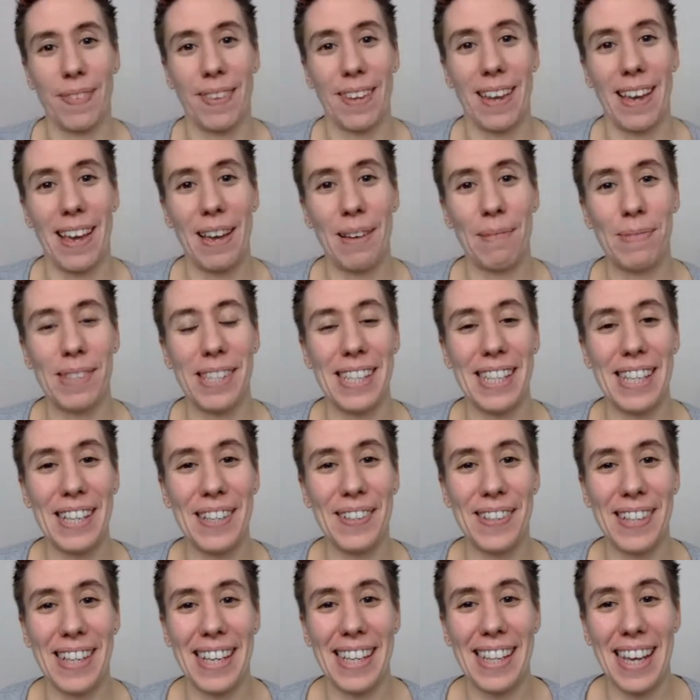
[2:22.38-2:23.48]

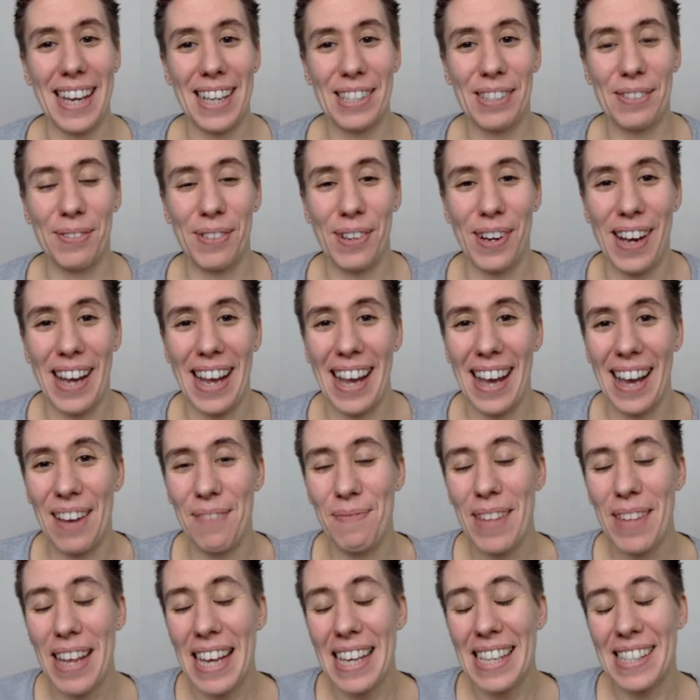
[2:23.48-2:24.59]
Absolutely, that's
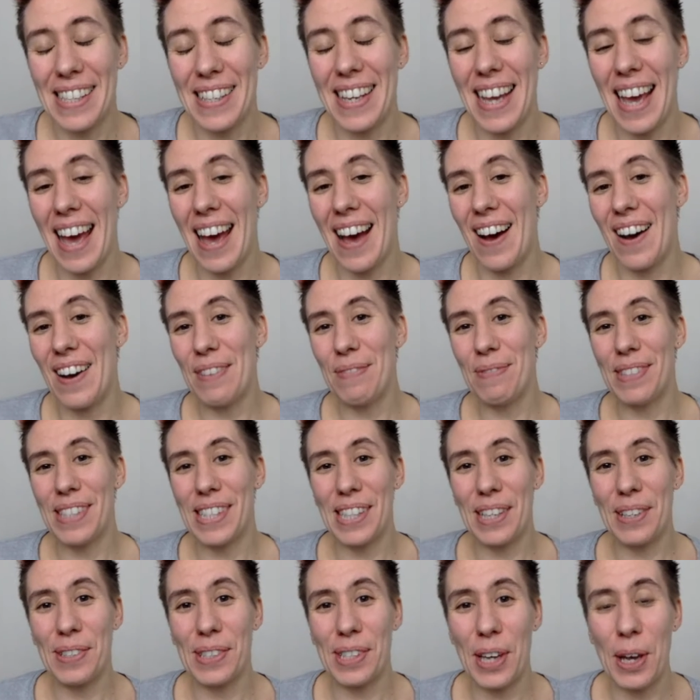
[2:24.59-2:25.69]
right. So yeah, I'm
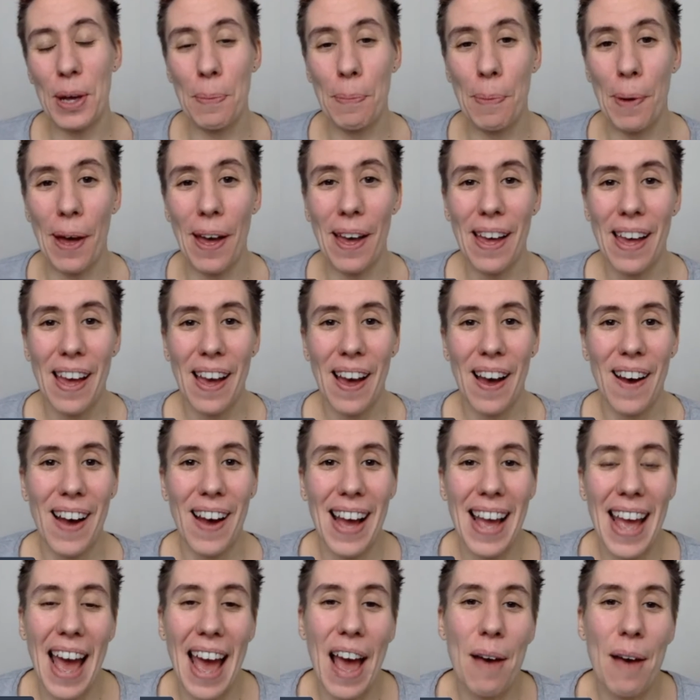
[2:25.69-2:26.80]
Suze Cooper.
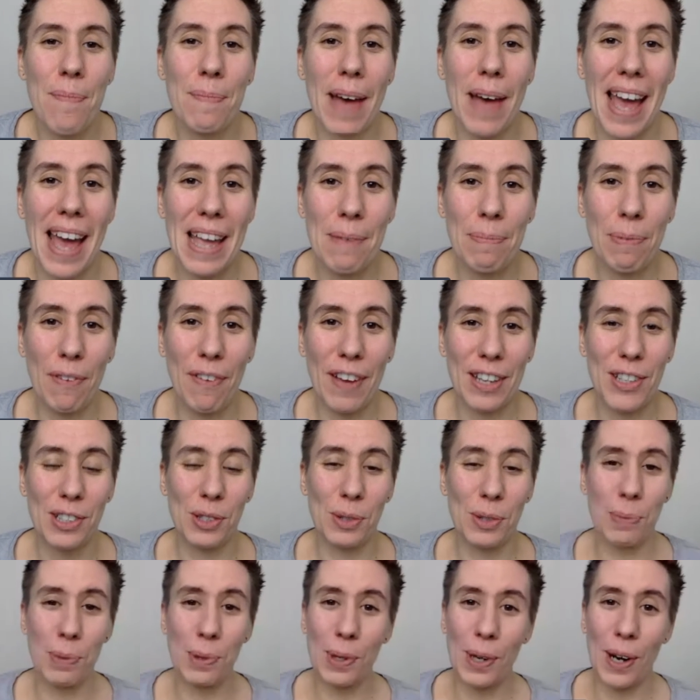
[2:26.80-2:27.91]
I am a
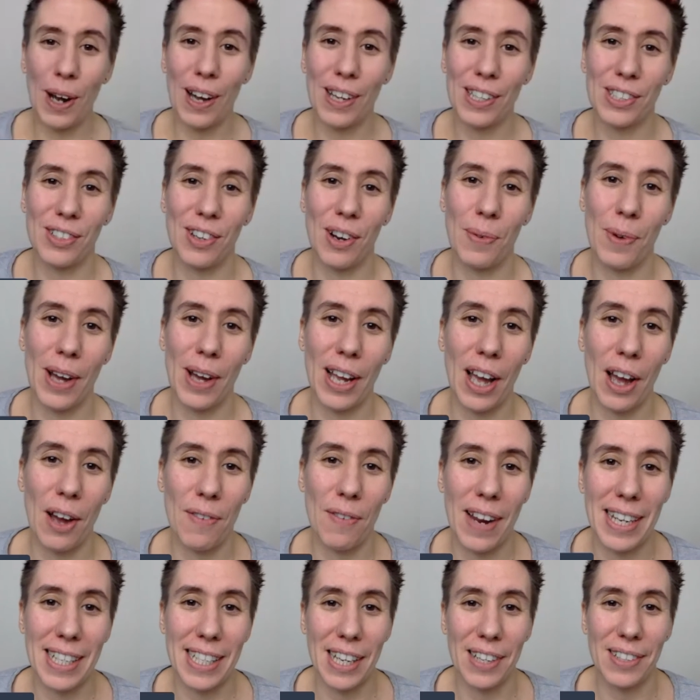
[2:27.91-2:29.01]
professional broadcaster. I work at a
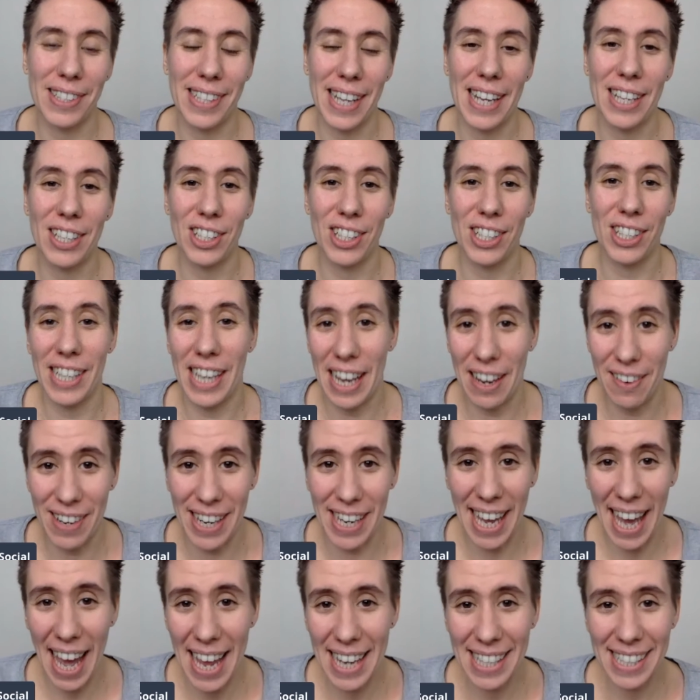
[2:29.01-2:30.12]
radio station here in
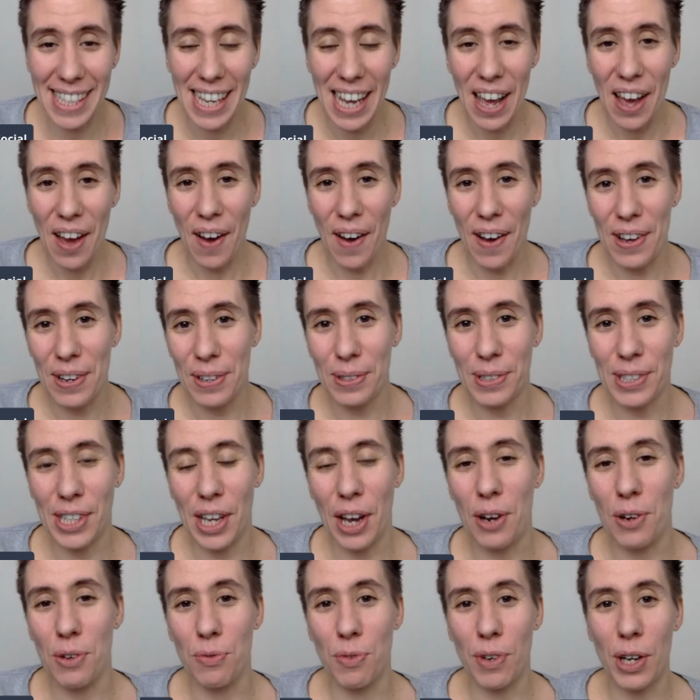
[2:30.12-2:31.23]
Kent. I
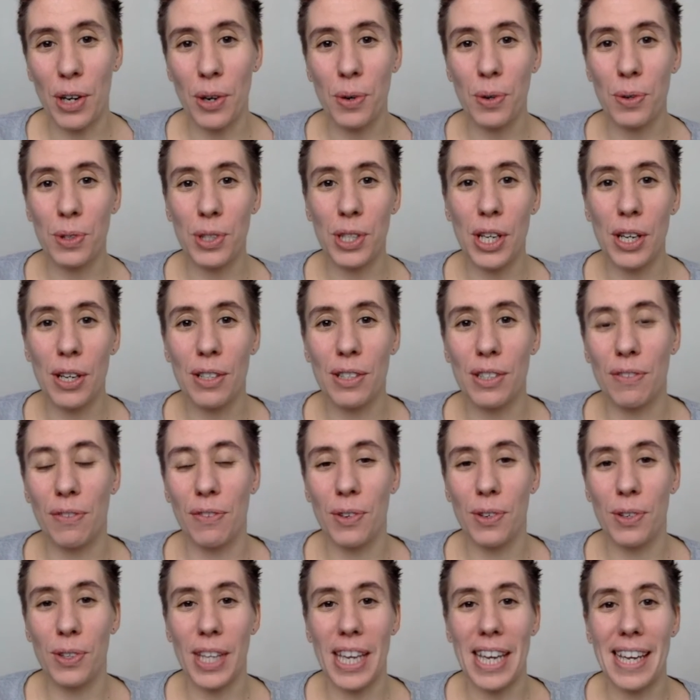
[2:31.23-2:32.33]
also record news
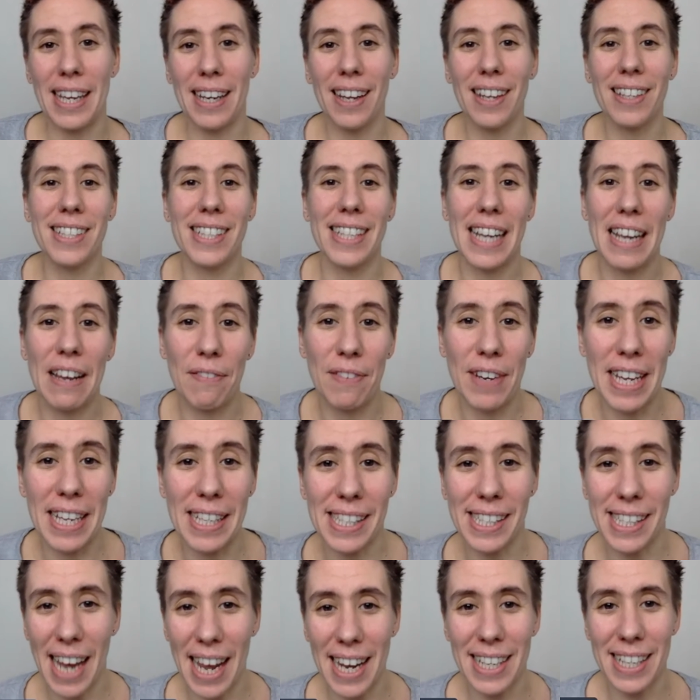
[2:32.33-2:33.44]
for the London Evening
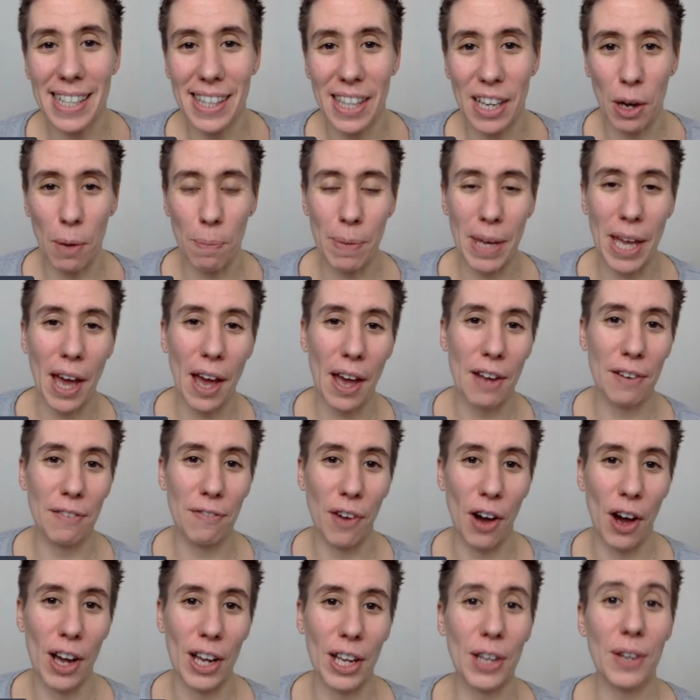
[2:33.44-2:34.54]
Standard that can be heard
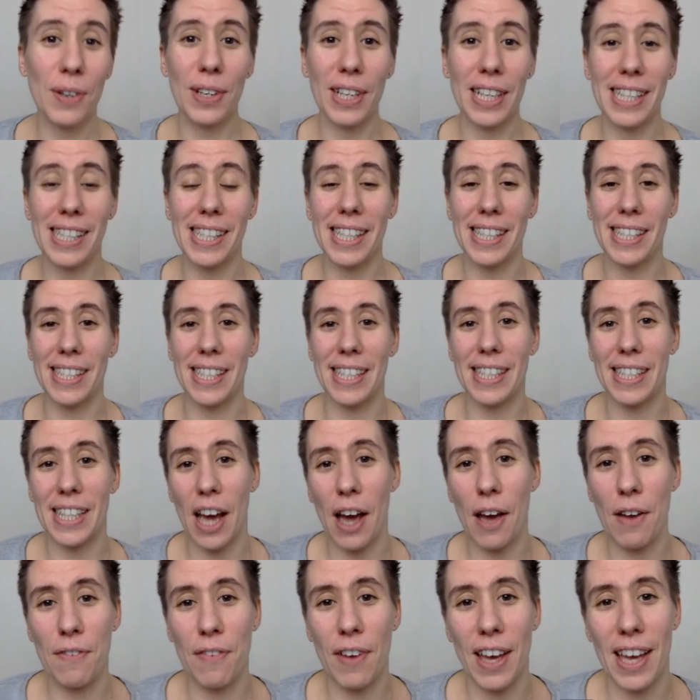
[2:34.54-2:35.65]
via Google Assistant
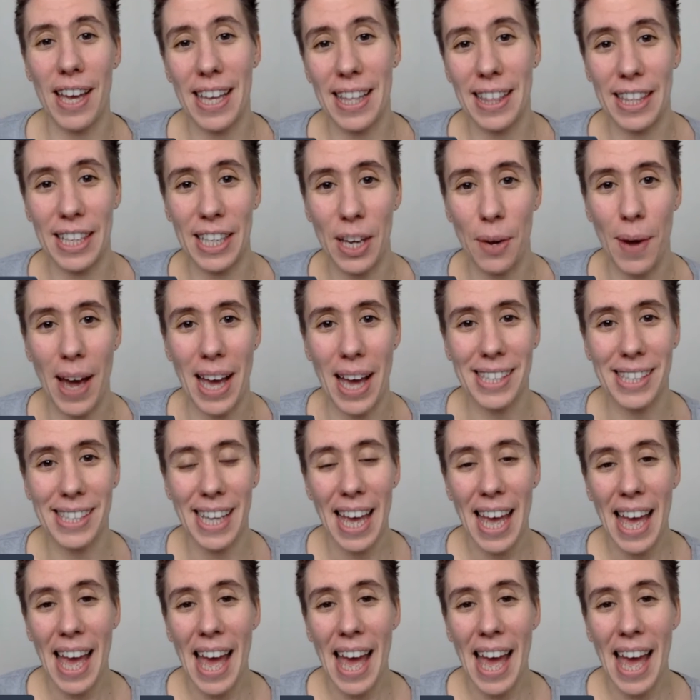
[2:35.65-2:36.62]
over in the US.